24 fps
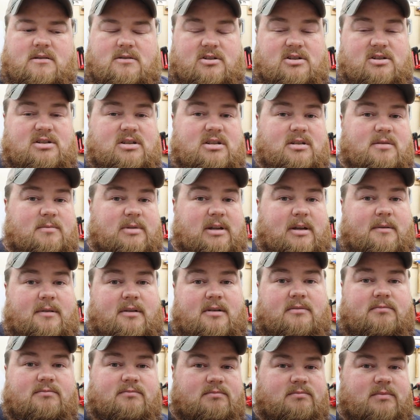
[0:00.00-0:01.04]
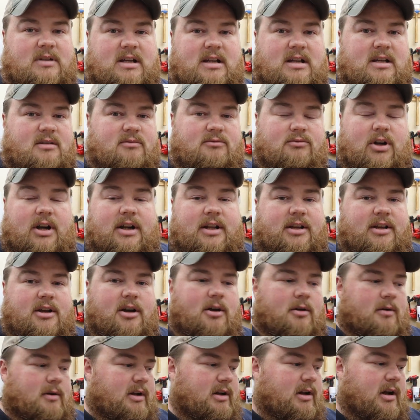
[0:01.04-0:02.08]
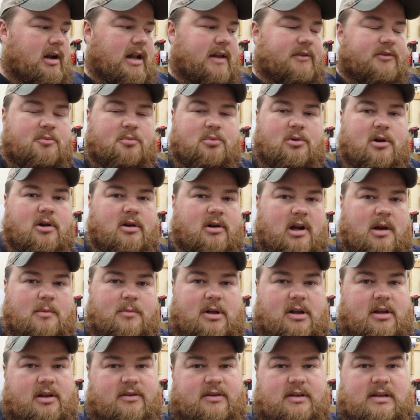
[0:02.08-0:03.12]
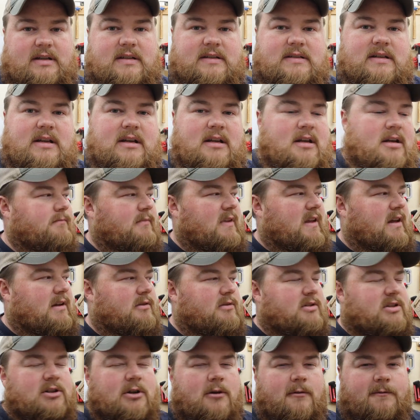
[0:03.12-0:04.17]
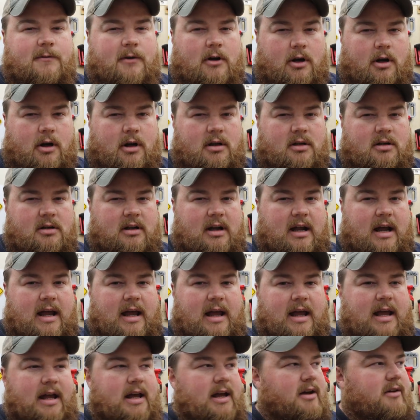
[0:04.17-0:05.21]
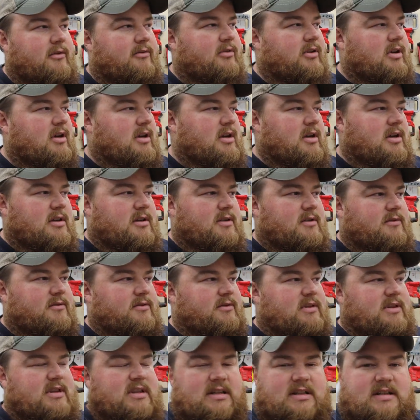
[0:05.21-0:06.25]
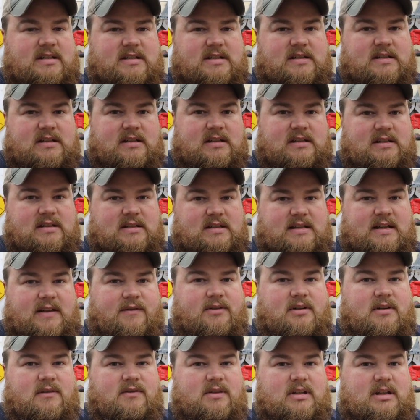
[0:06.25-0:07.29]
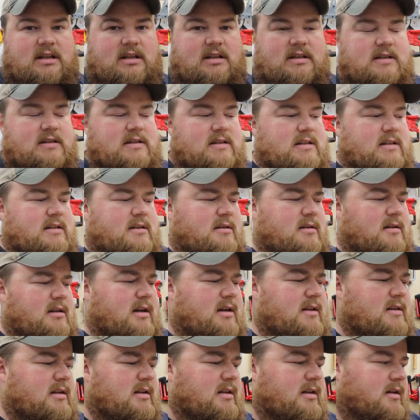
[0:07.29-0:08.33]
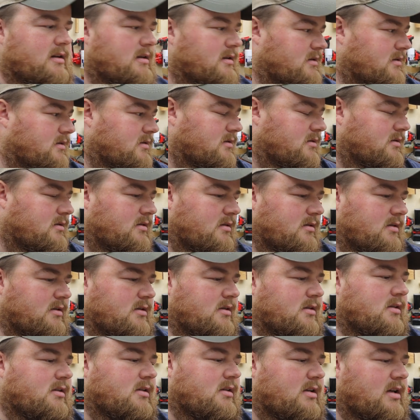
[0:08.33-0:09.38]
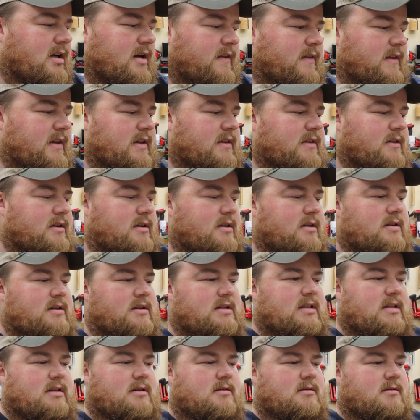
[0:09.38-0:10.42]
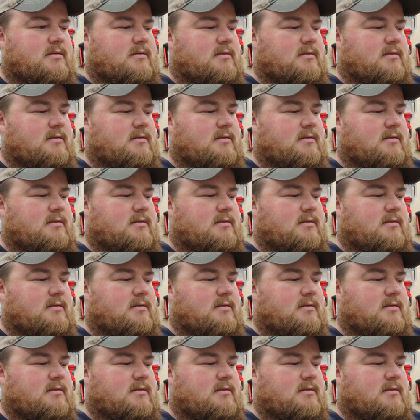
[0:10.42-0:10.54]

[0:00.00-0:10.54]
just to be able to run and go and not have to program all of these. So far, I have this seven of these, and then I think there's